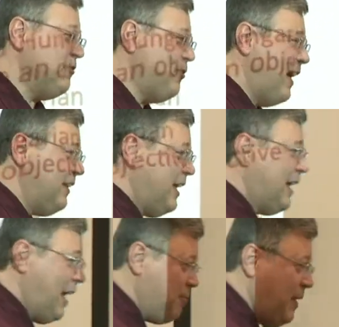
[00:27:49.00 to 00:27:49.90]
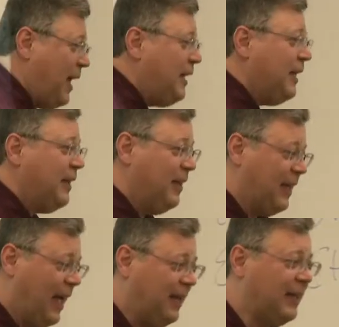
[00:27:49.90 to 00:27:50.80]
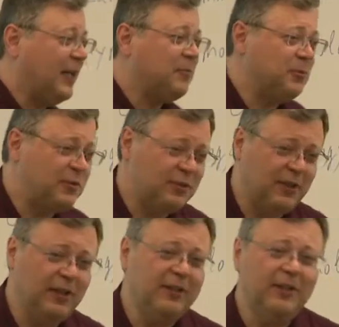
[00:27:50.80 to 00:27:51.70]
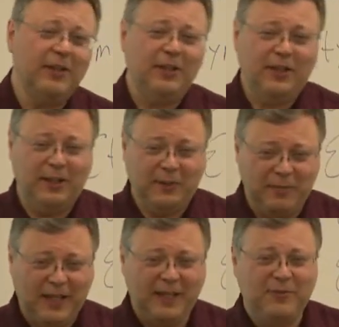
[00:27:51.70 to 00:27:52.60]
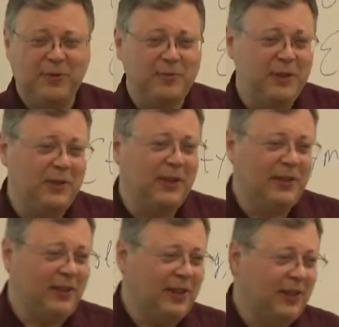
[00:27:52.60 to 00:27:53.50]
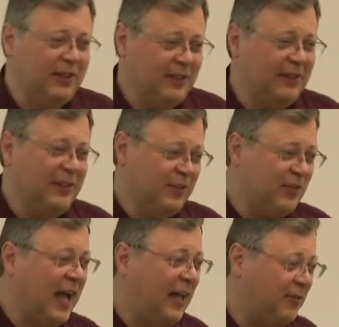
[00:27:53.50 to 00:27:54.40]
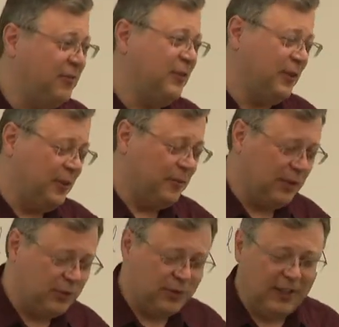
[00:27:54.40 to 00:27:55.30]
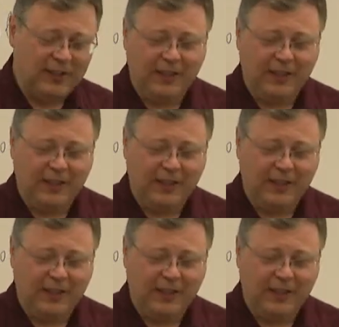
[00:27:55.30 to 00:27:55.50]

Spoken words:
fact there are many attempts made for Minoan itself, not to mention other